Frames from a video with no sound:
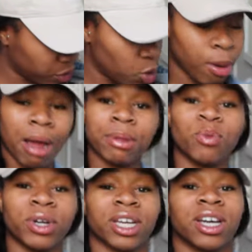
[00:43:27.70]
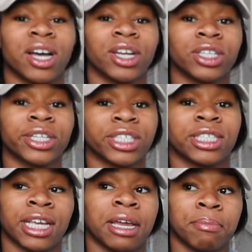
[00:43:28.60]
you probably wouldn't
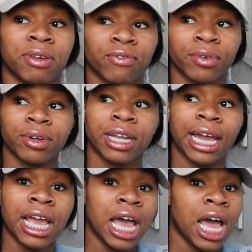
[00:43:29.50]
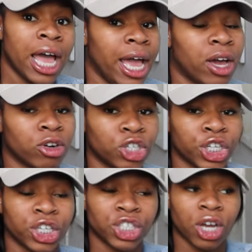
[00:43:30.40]
understand me for real like I go to
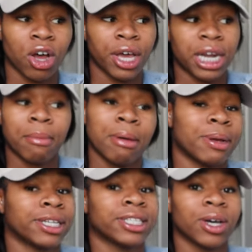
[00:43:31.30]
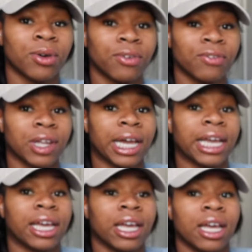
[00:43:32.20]
church y'all and I'm by myself
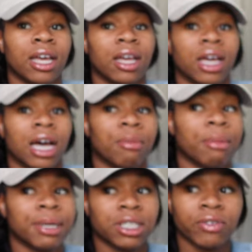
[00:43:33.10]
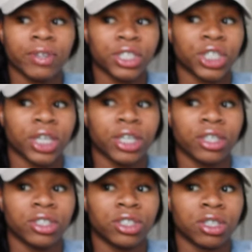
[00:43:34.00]
like I'm by myself at
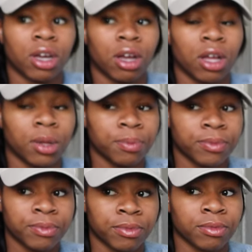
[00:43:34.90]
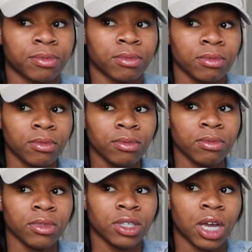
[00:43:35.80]
church um
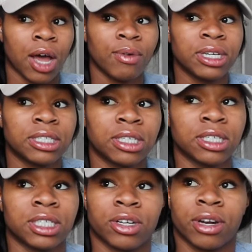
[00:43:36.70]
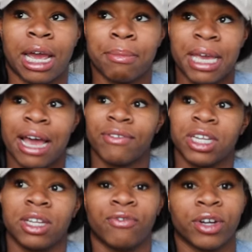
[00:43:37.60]
I wouldn't consider like me having
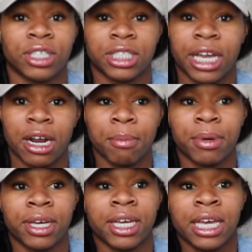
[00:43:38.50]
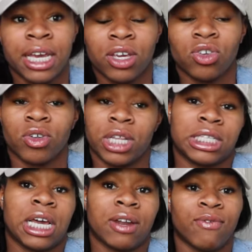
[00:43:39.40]
any friends there, but you know,
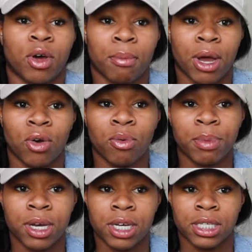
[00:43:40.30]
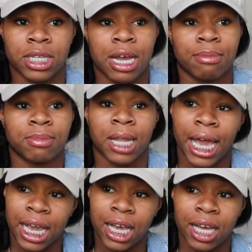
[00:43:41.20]
that's kind of fault of my own because I'm
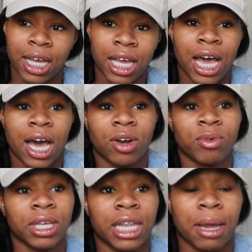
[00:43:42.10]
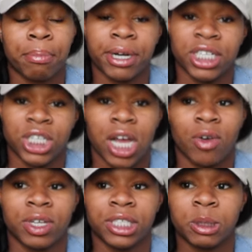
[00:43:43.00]
like, I don't really like branch
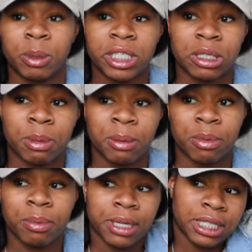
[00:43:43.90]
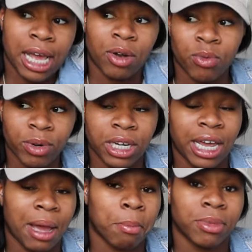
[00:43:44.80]
out and speak to people because I don't really
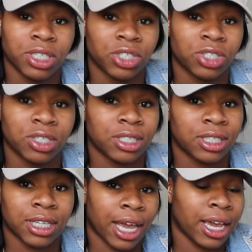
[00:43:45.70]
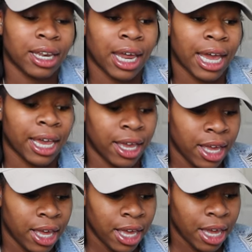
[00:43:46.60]
have much to say. Like,
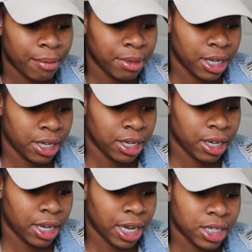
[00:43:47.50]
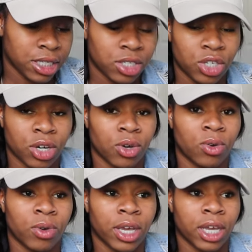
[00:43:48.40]
I mean, I just
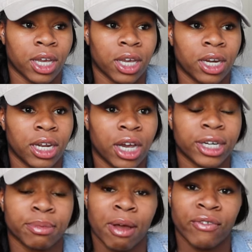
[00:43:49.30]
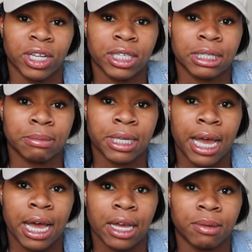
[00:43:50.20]
don't. And it hurts my feelings
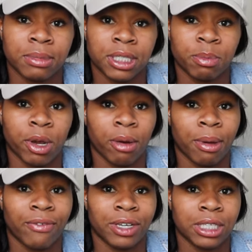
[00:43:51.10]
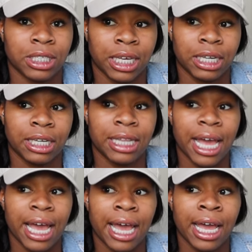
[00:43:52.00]
sometimes. It's been hurting my feelings lately
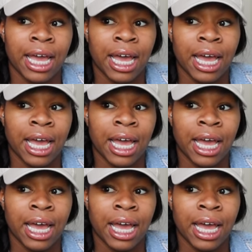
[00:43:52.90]
that